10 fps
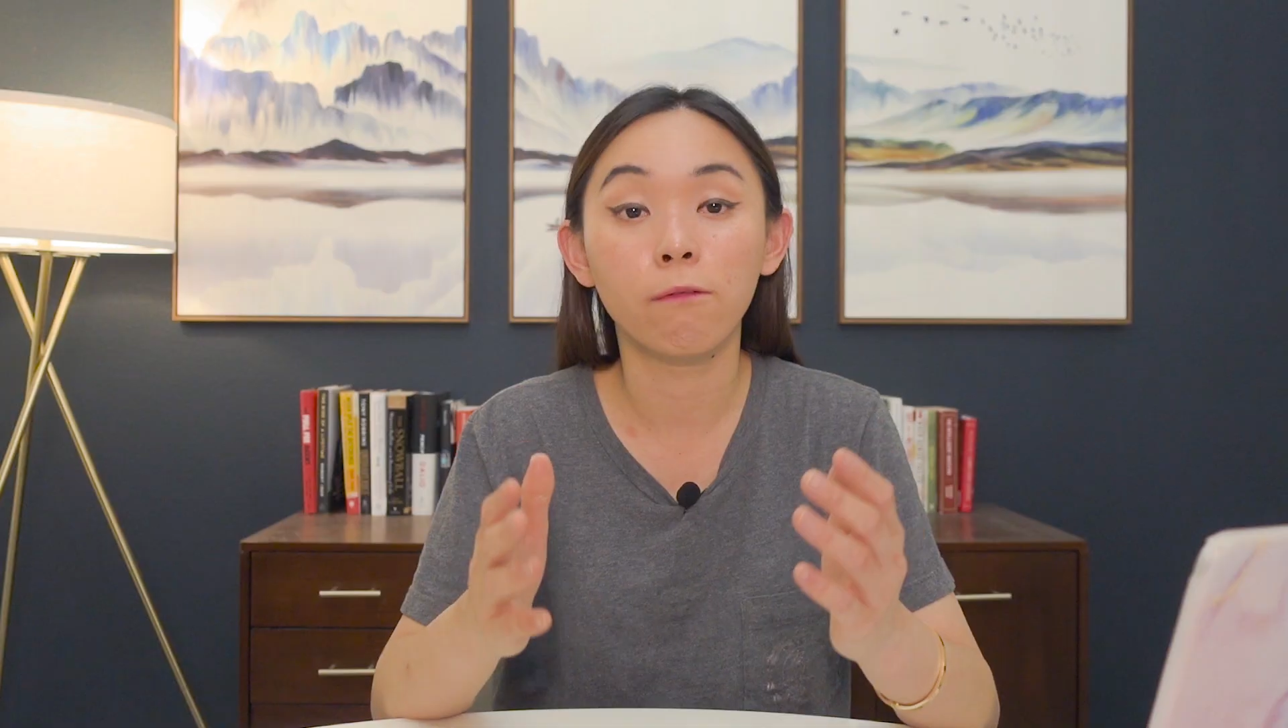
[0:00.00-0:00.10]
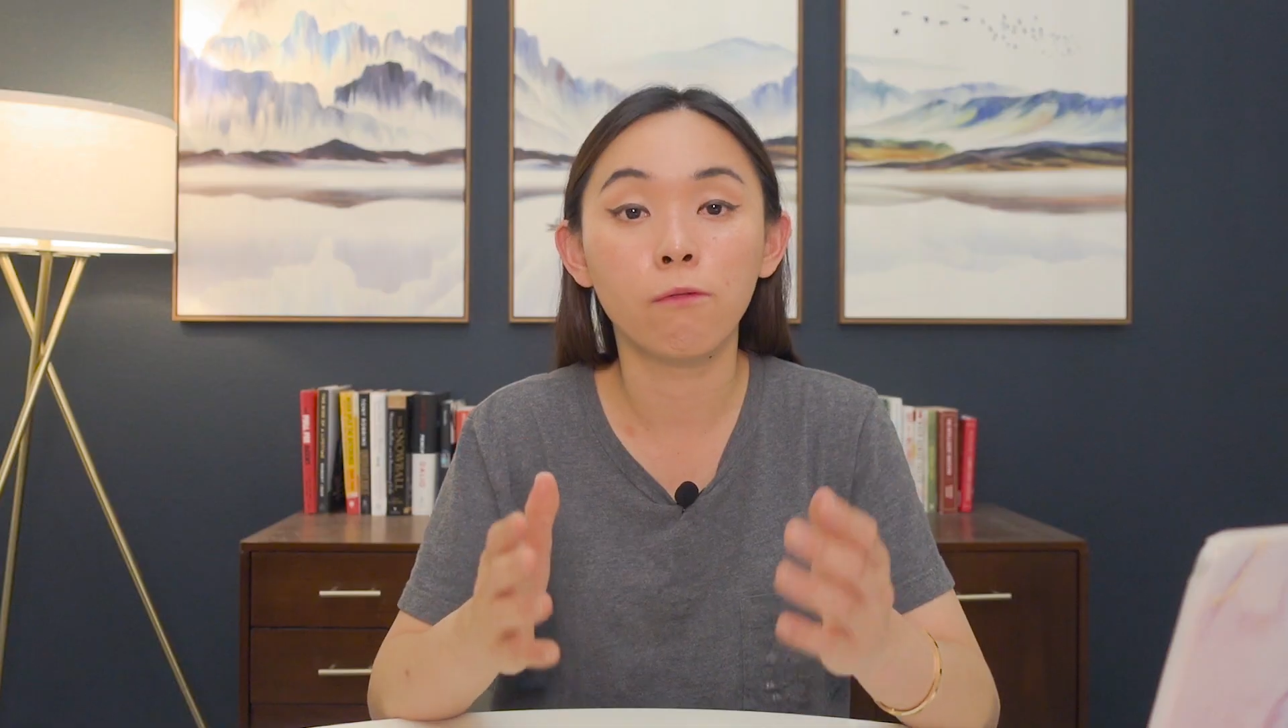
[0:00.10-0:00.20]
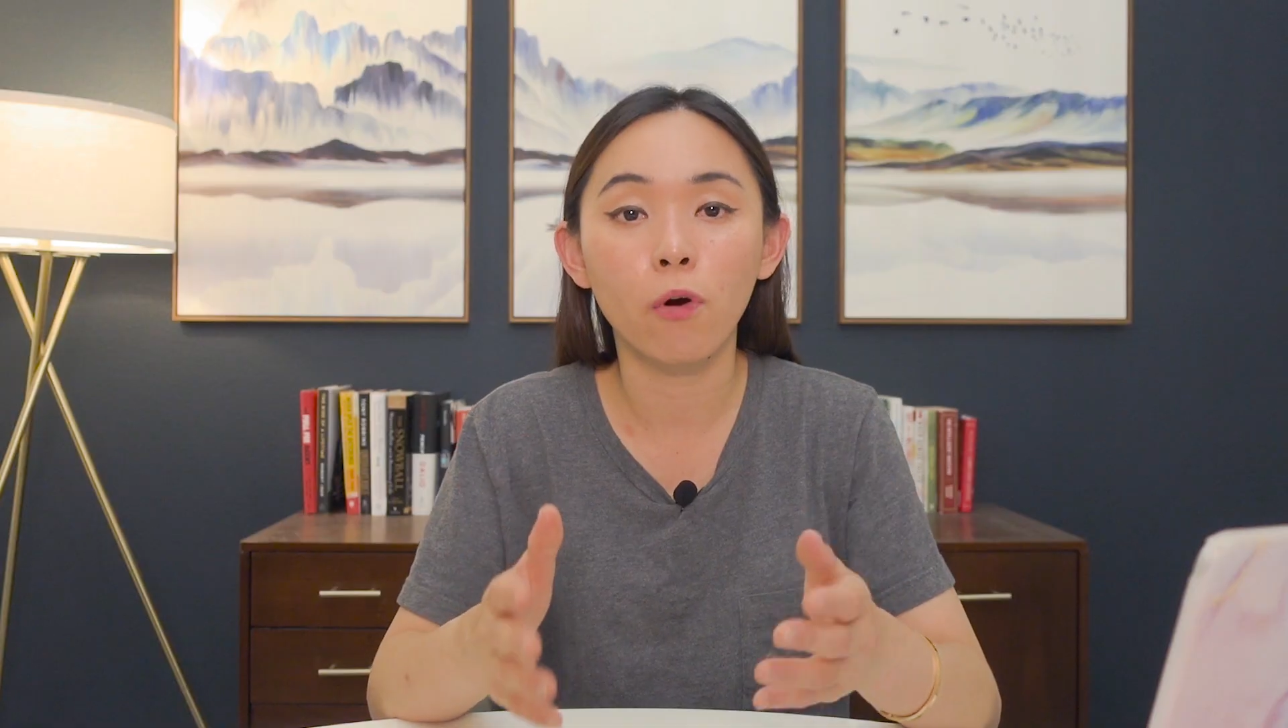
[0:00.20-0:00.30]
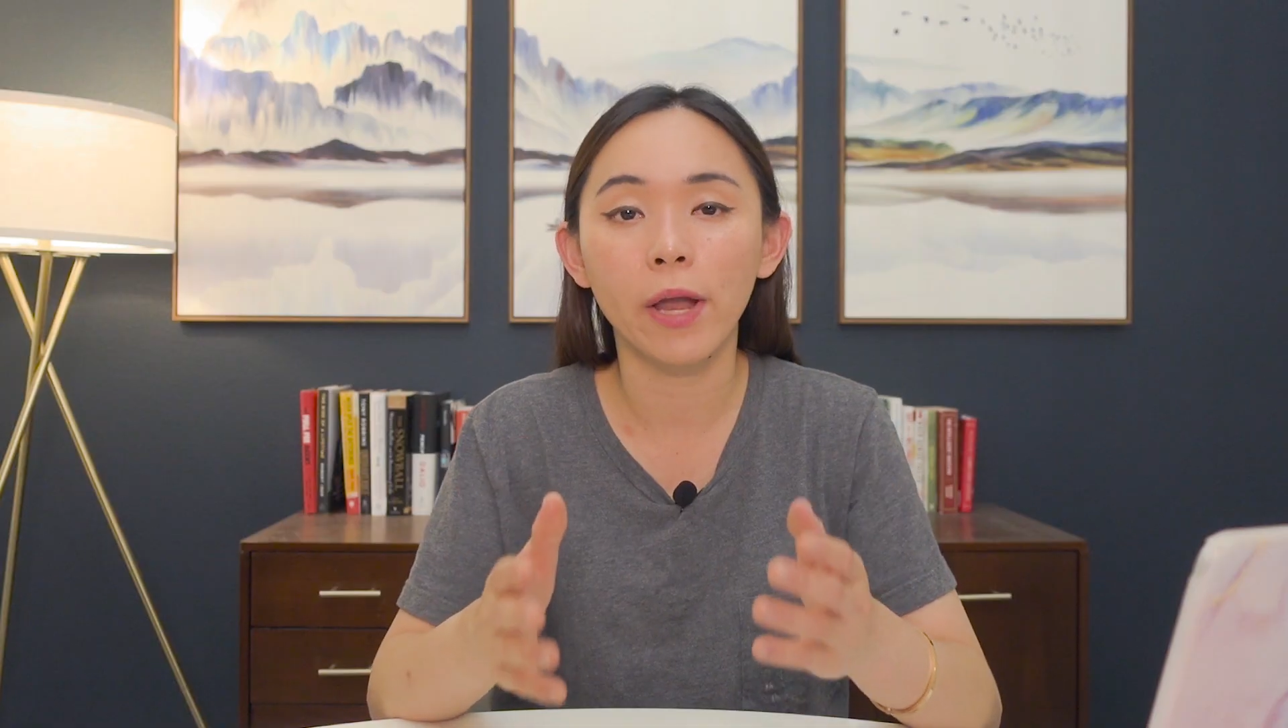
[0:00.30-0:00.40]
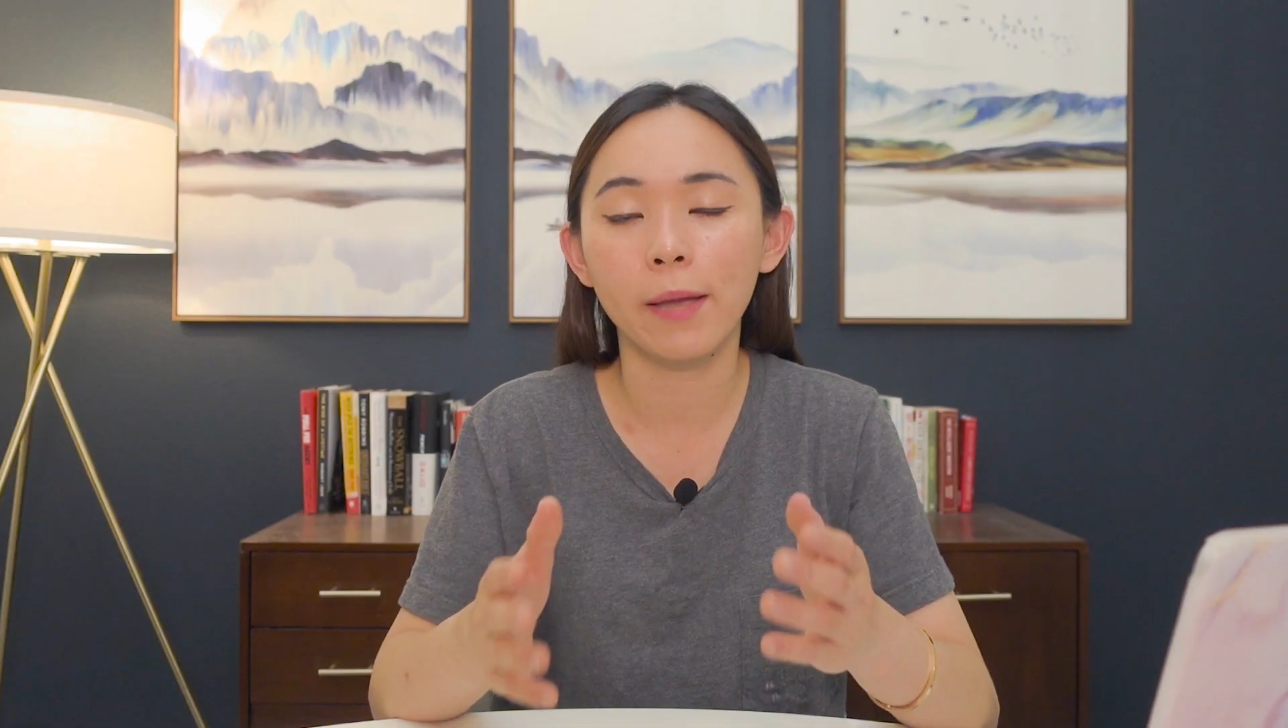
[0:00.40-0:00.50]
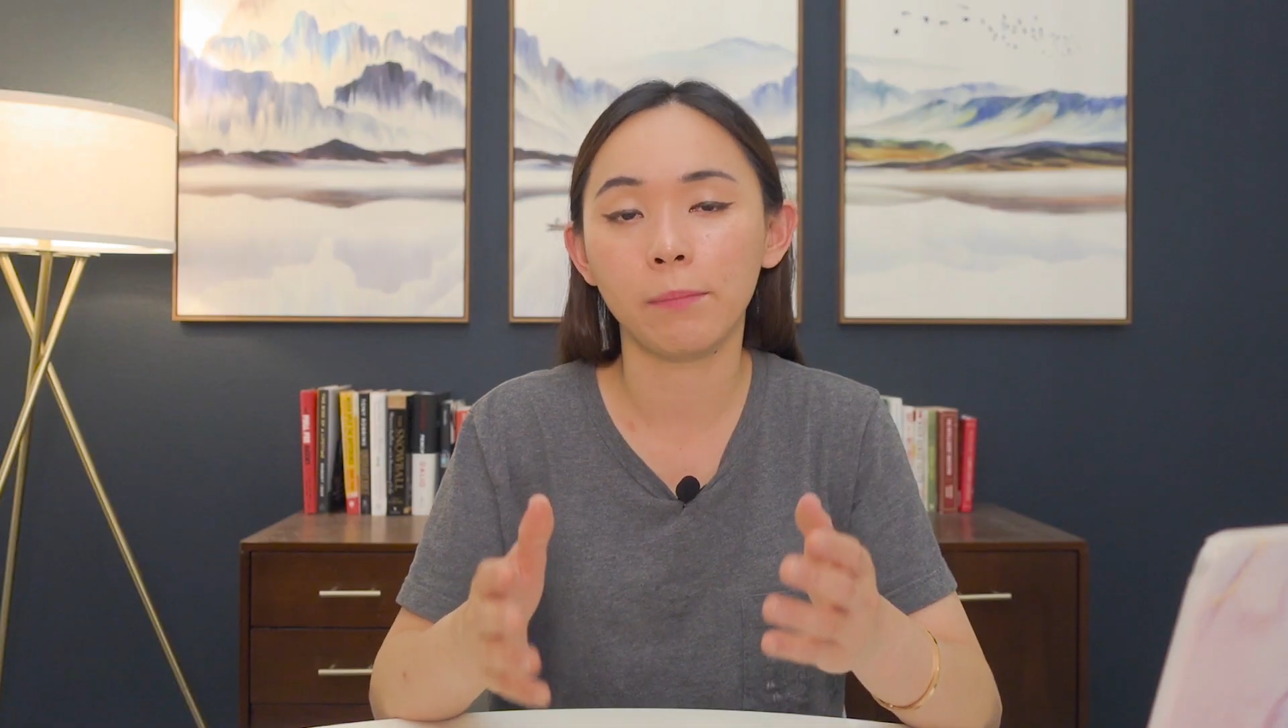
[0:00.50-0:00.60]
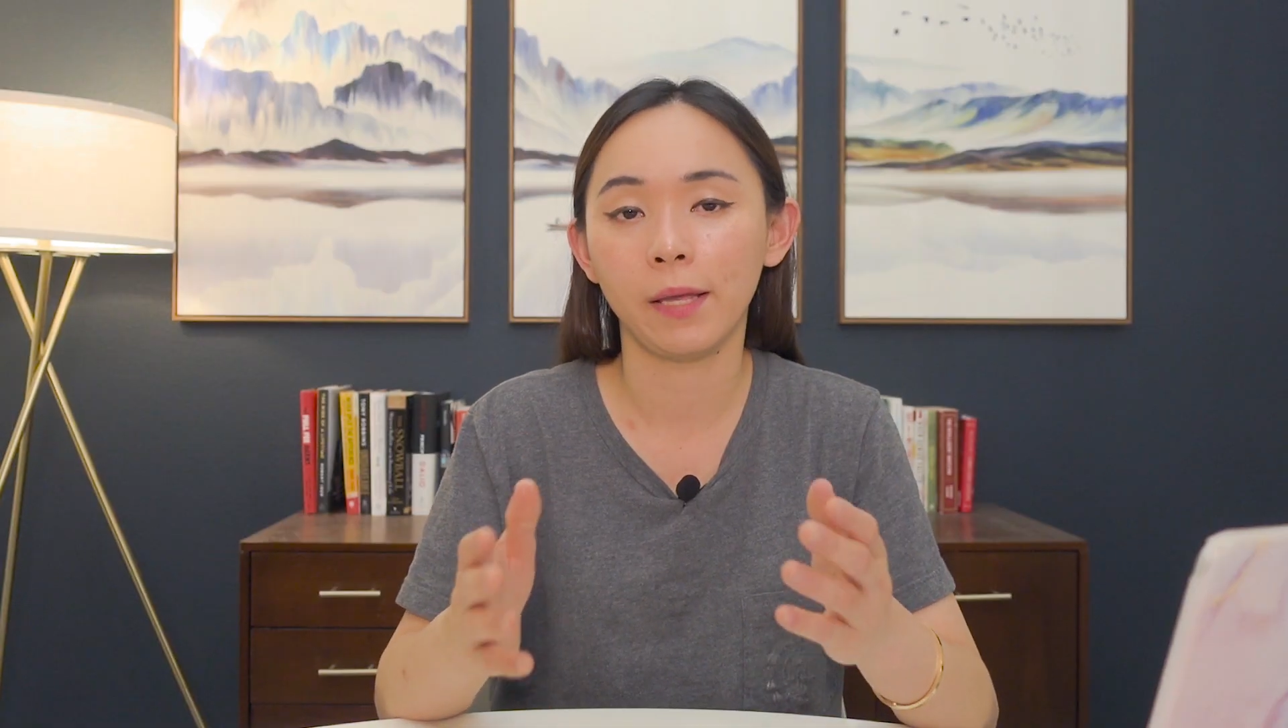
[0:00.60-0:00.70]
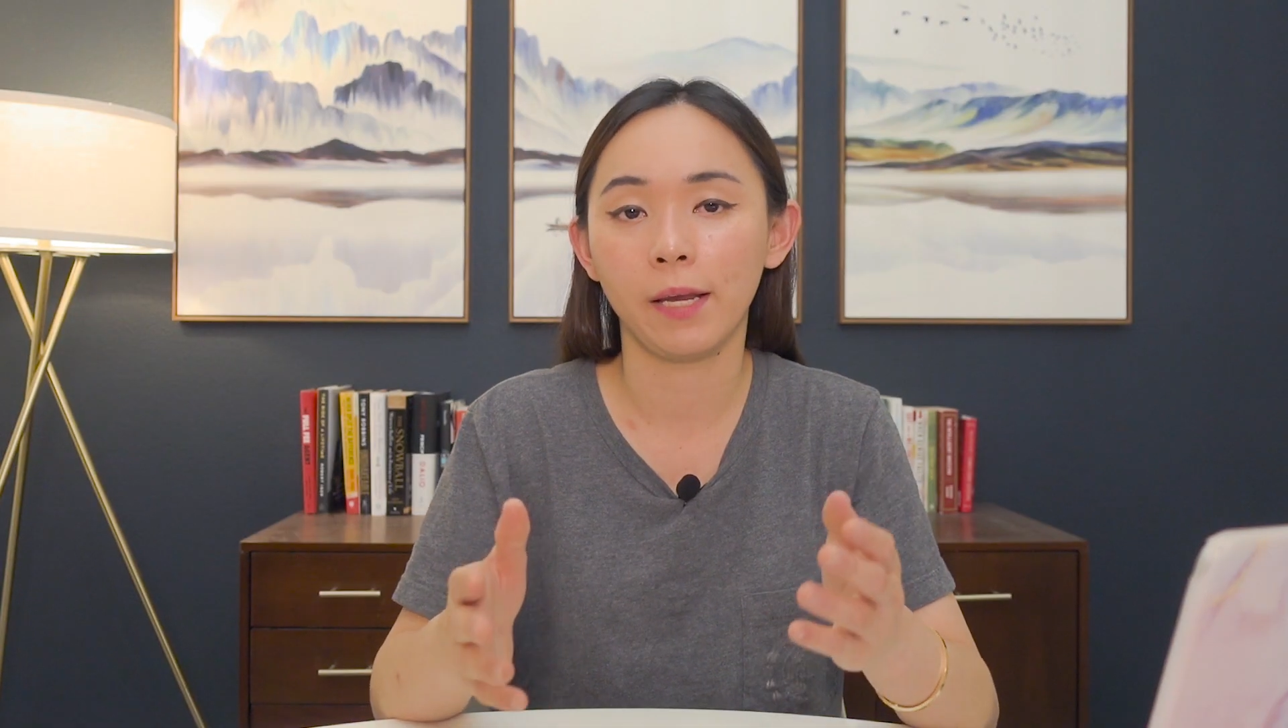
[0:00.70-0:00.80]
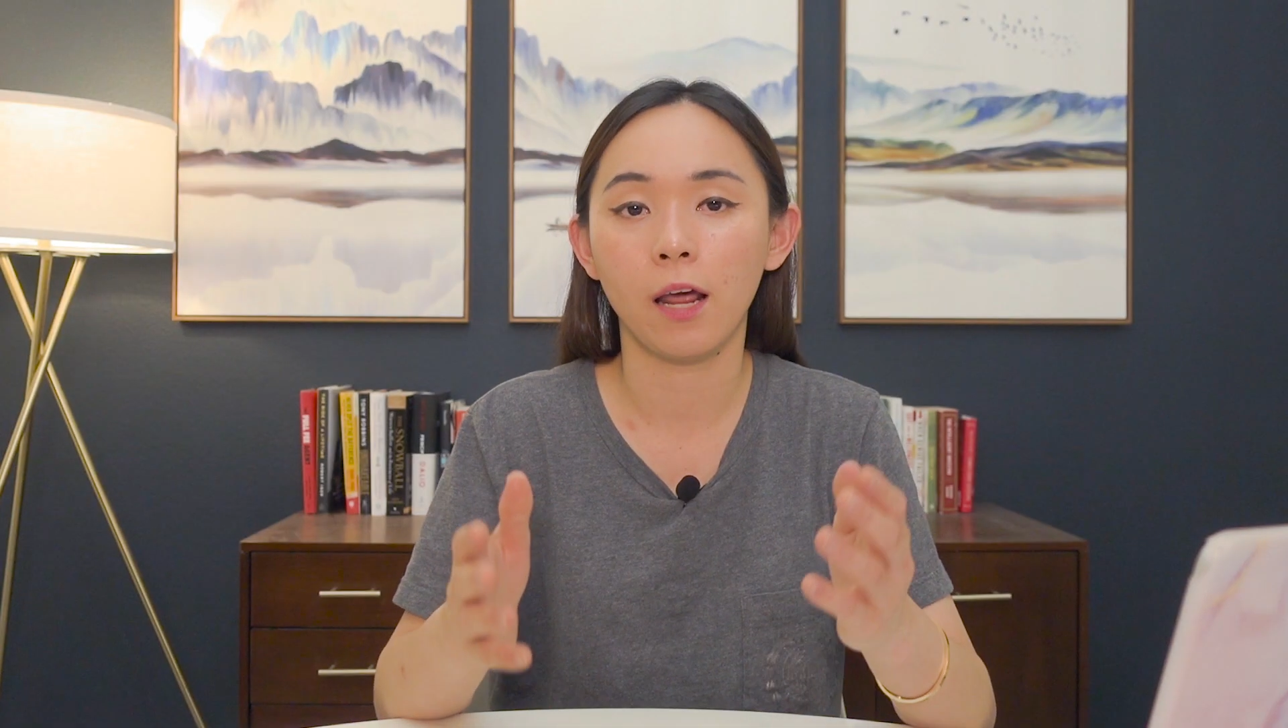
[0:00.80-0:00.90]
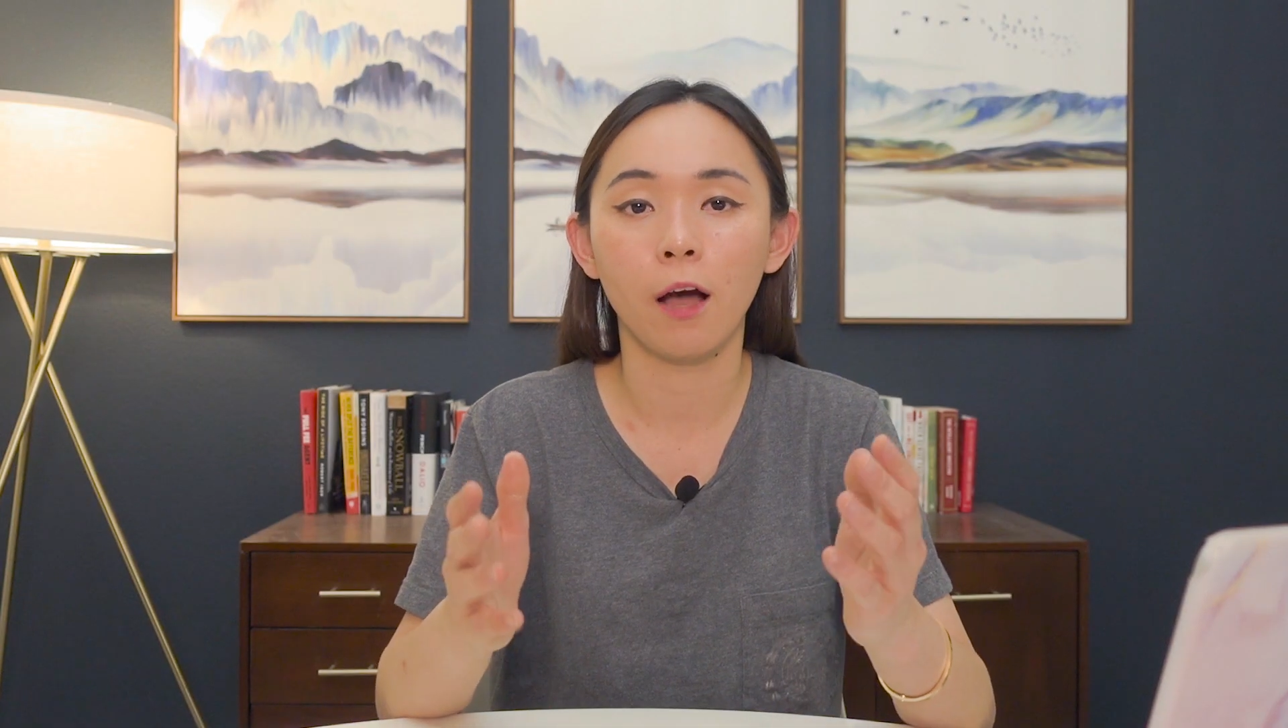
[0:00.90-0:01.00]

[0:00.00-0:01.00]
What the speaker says: for a plate